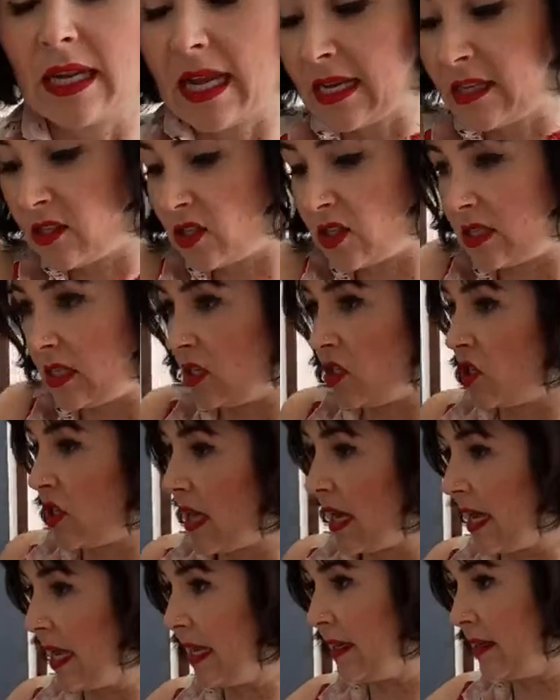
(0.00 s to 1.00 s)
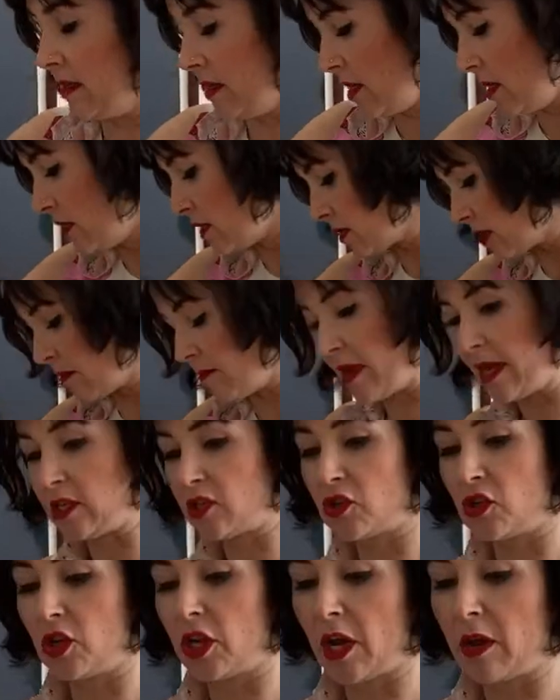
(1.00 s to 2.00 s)
let's stitch that in. So
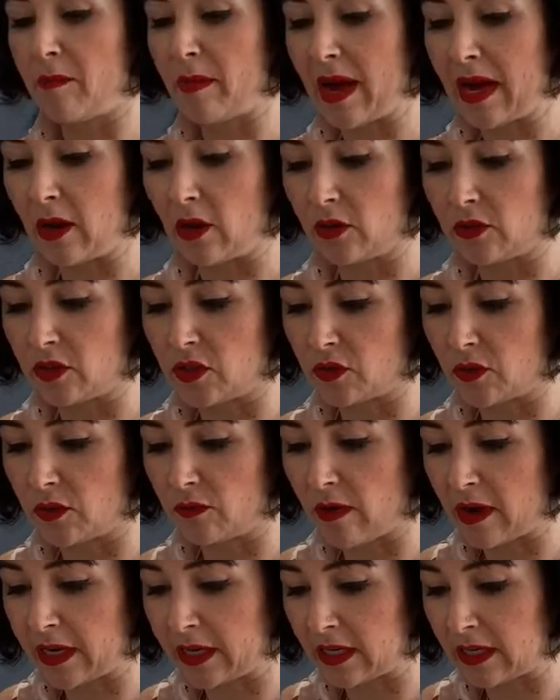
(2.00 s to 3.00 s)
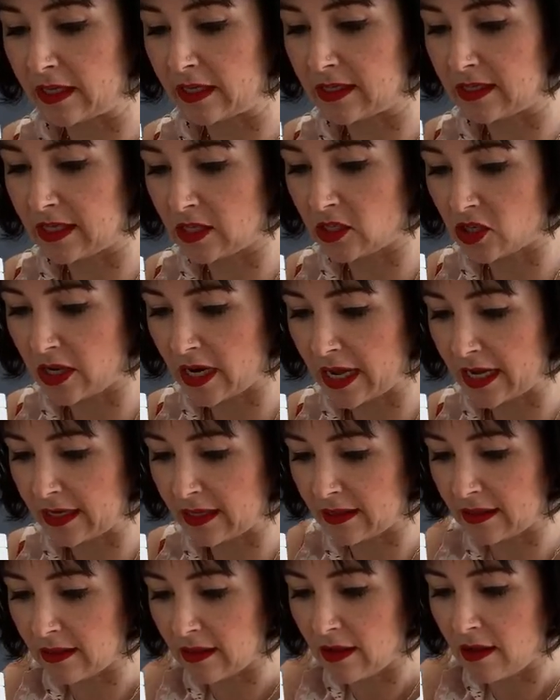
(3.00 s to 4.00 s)
make sure you go back onto a regular stitch
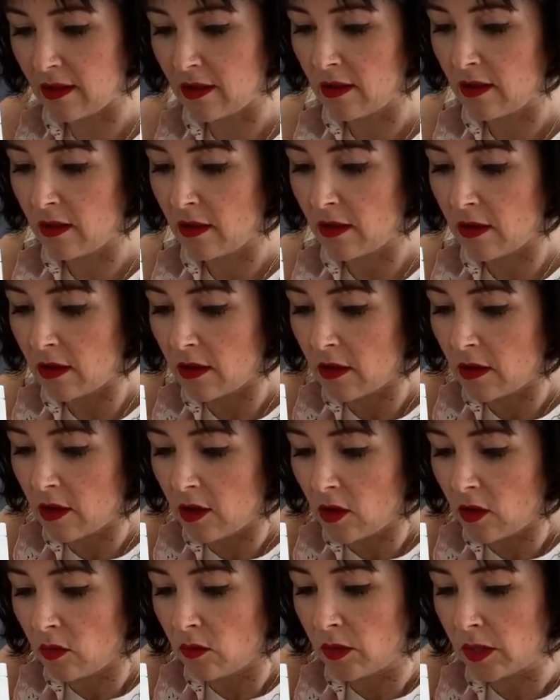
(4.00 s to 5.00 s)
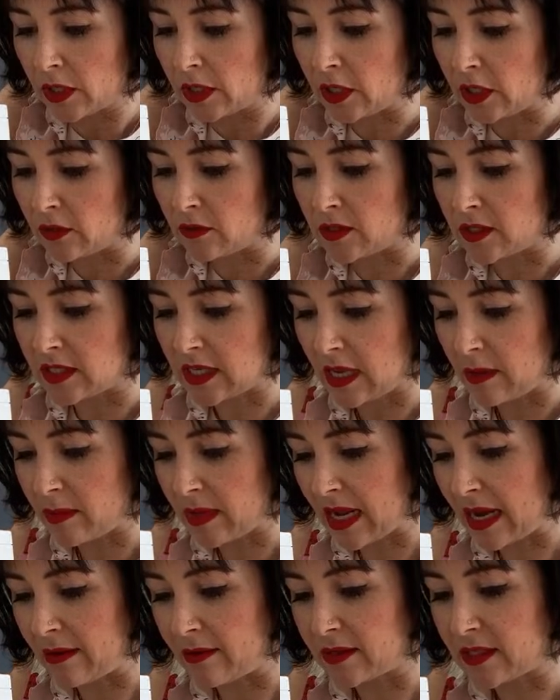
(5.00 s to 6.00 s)
length. I'm going to use a seam
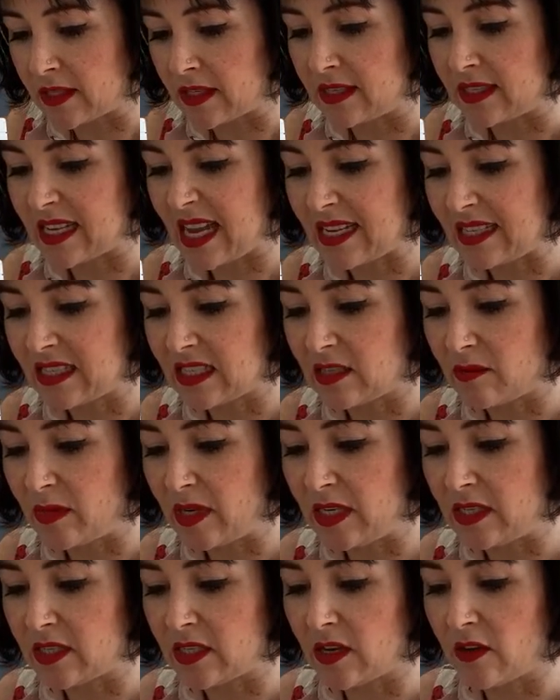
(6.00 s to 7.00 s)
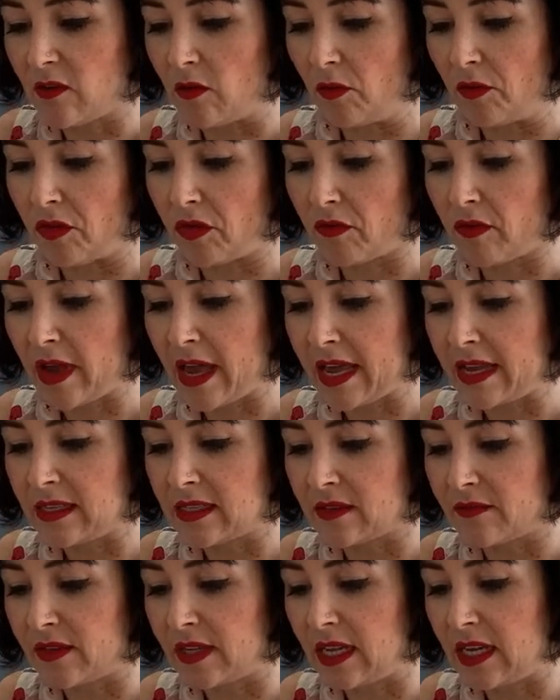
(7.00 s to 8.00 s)
allowance of 1 cm or
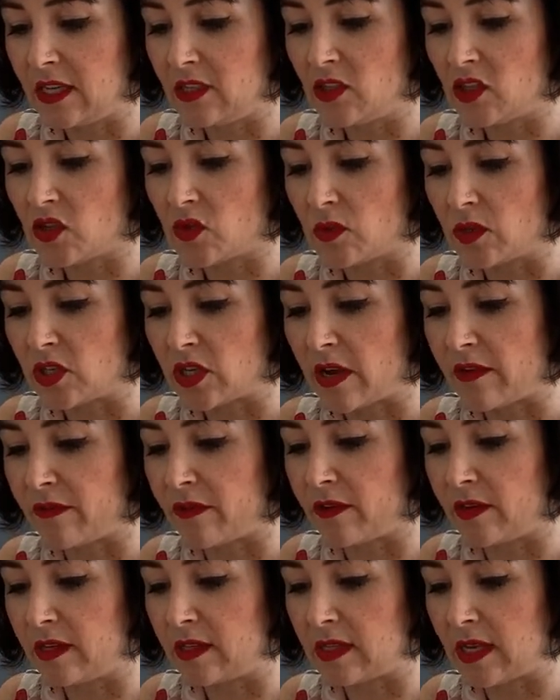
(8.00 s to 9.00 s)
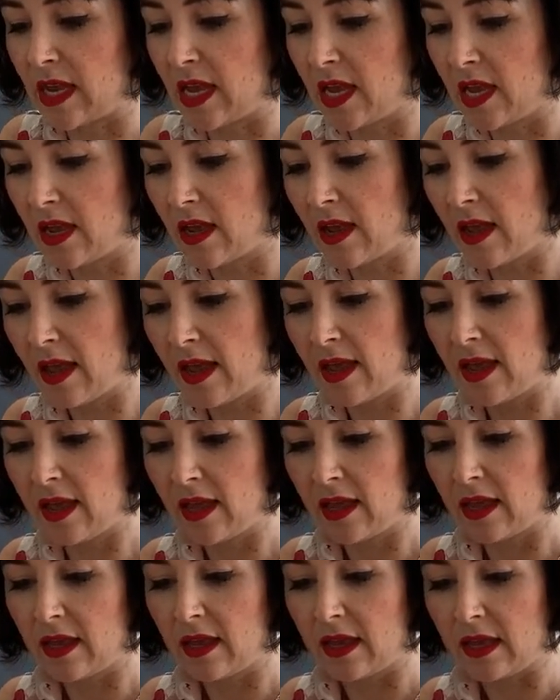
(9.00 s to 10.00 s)
3/8 of an inch, whichever is
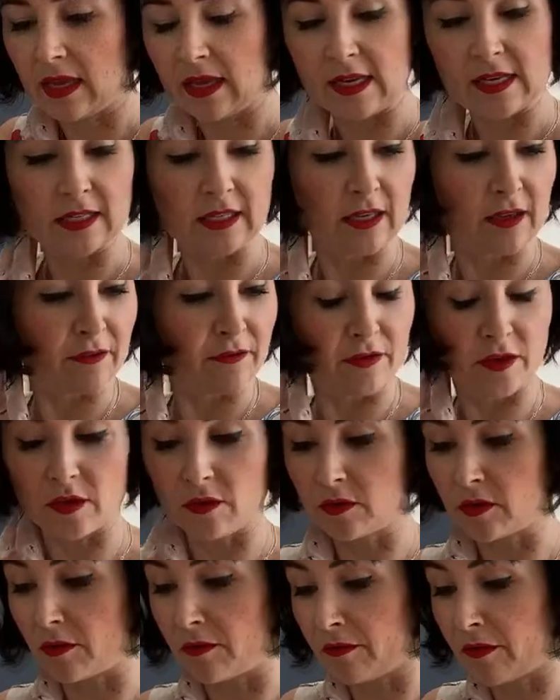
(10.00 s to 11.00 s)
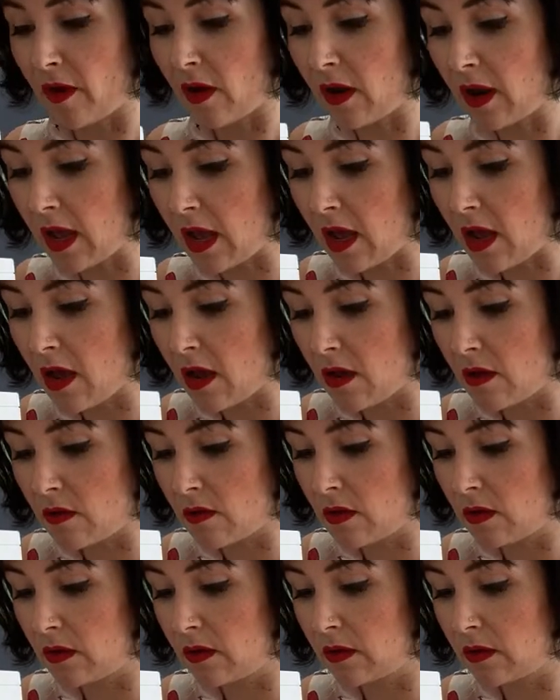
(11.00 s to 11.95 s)
easier for you to follow.